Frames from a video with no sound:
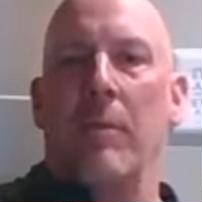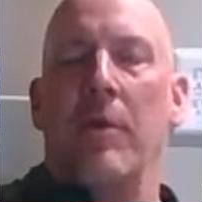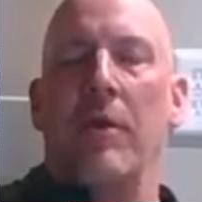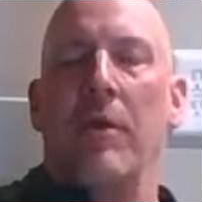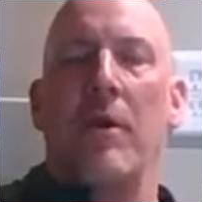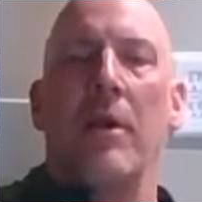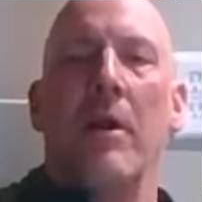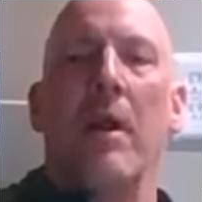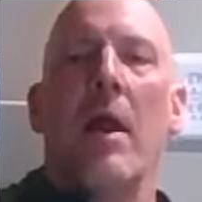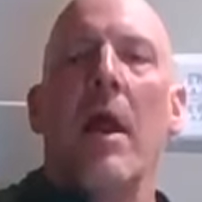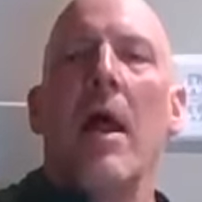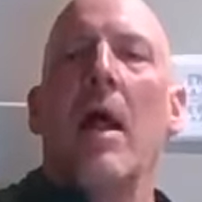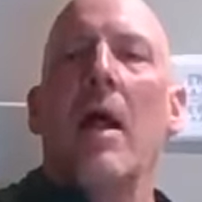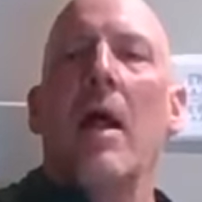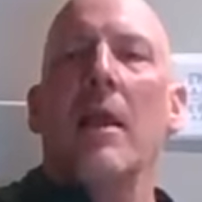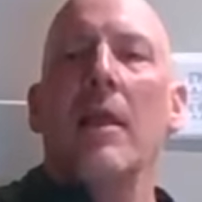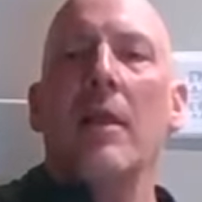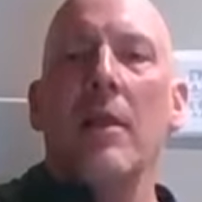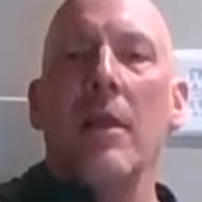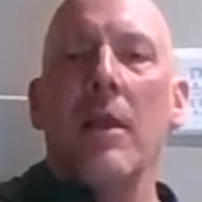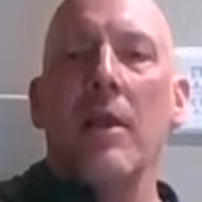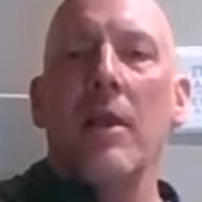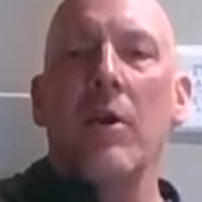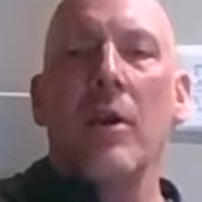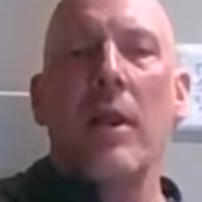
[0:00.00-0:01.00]
They're
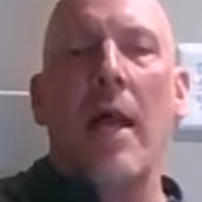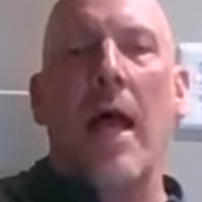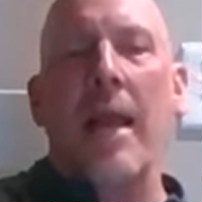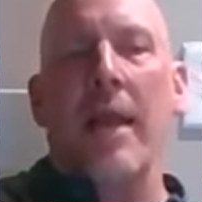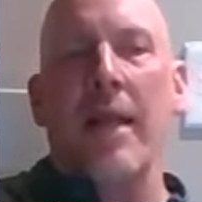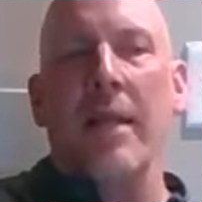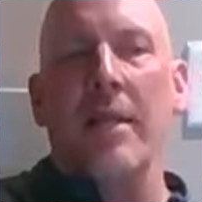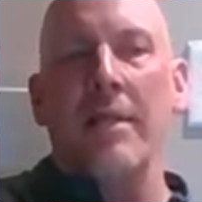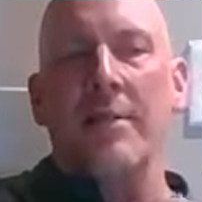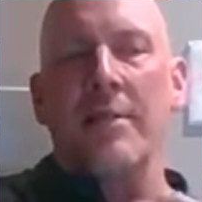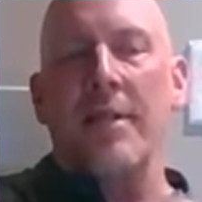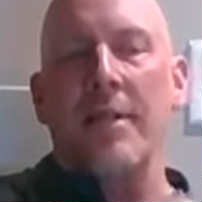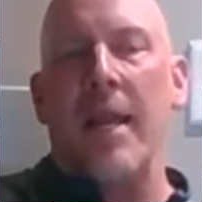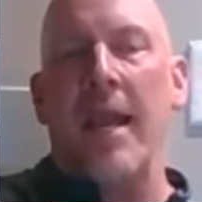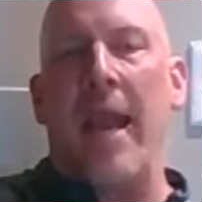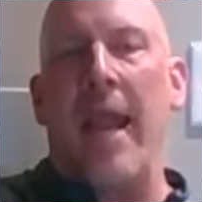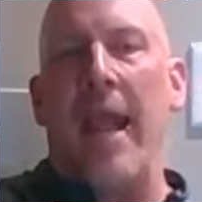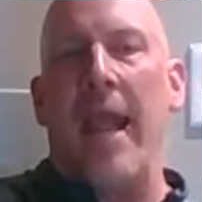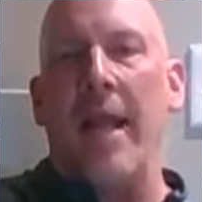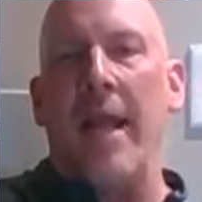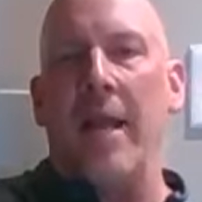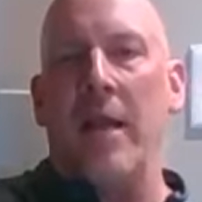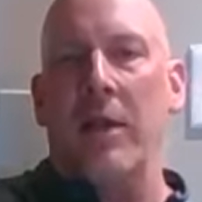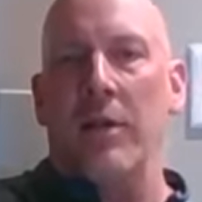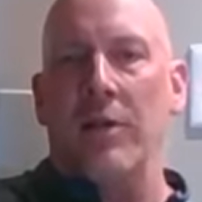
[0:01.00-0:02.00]
literally I can say
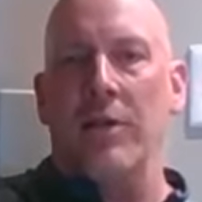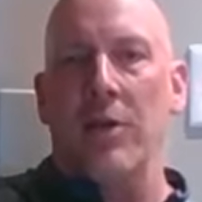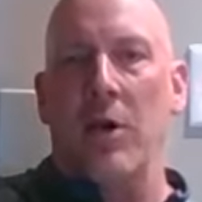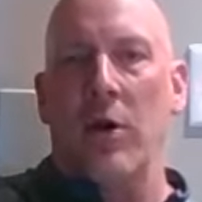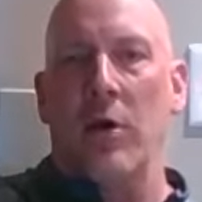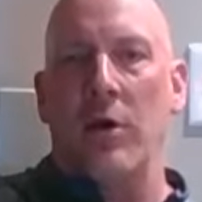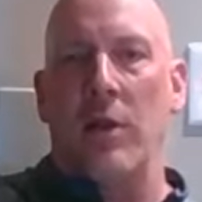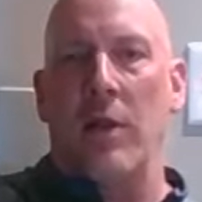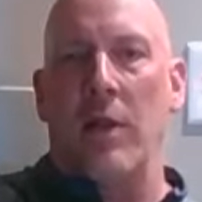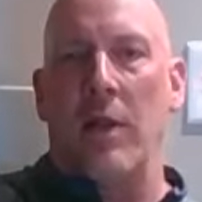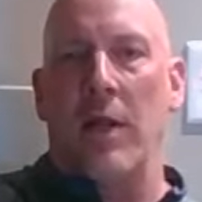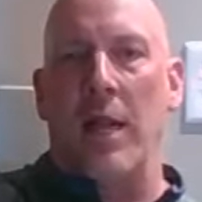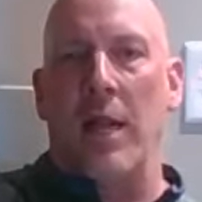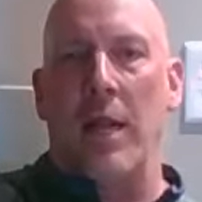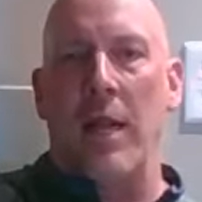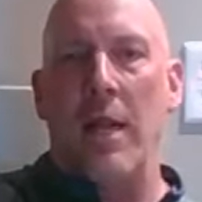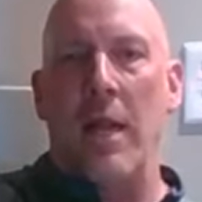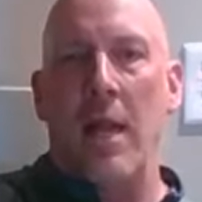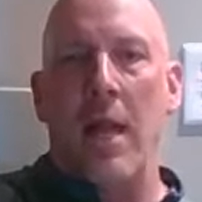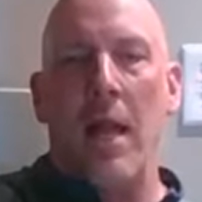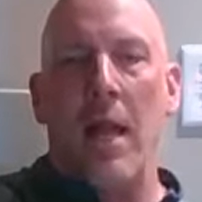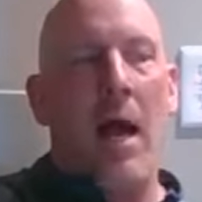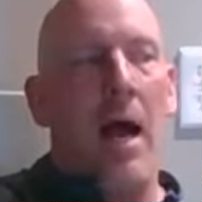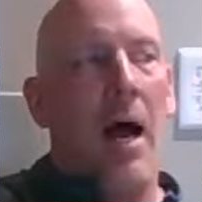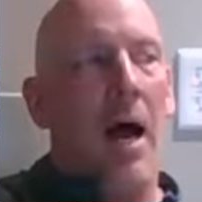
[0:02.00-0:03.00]
anecdotally
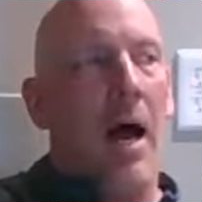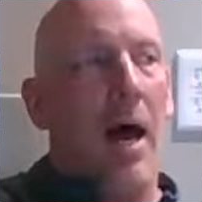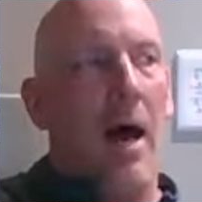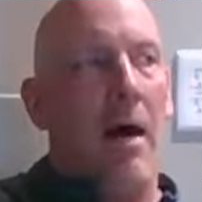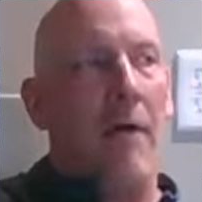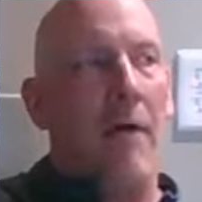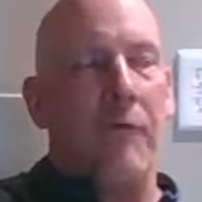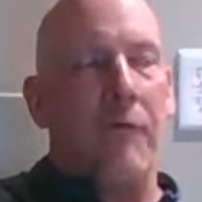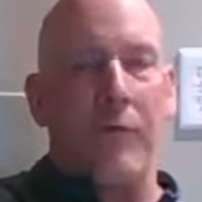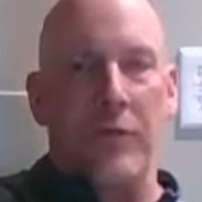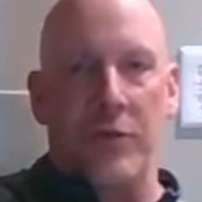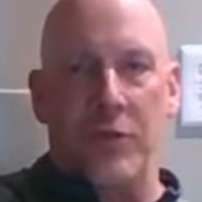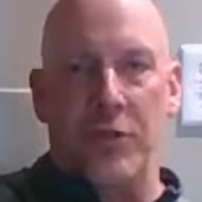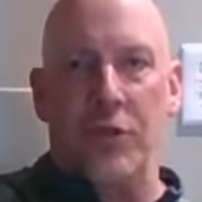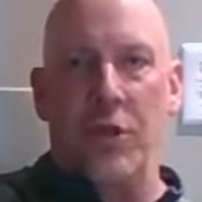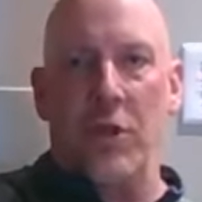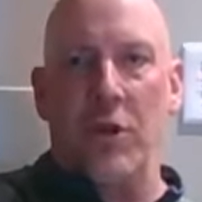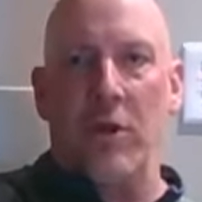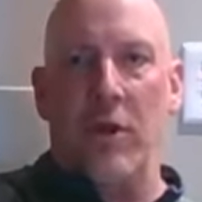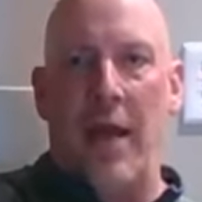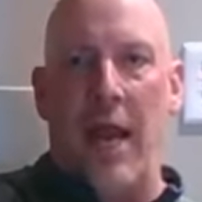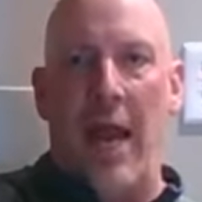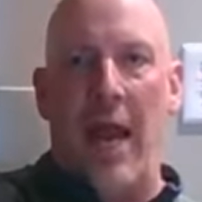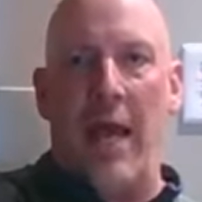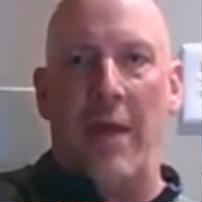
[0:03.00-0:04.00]
uh, for
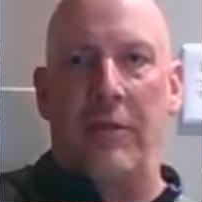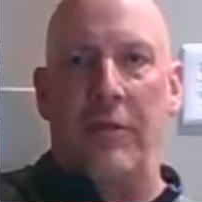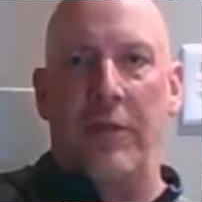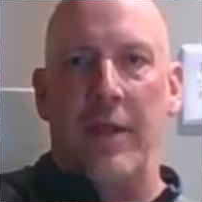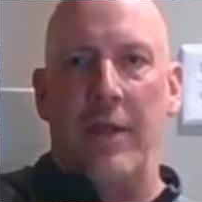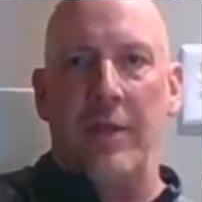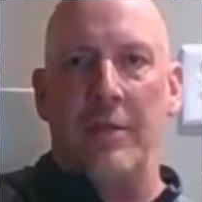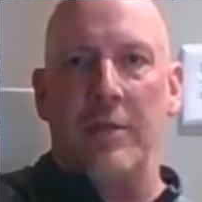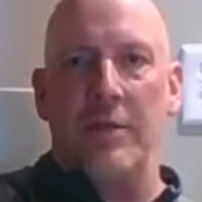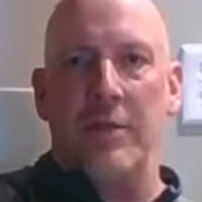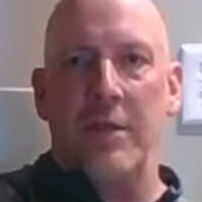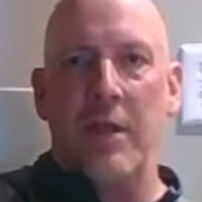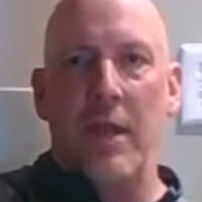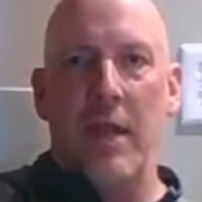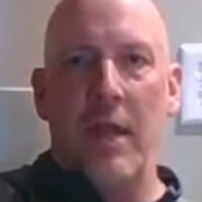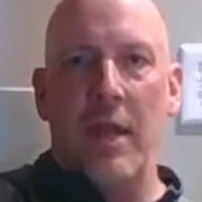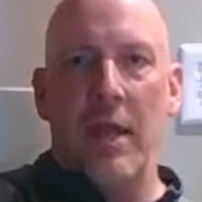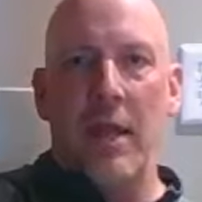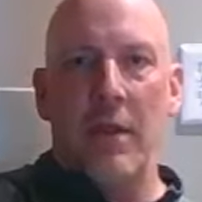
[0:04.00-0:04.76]
certain athletes,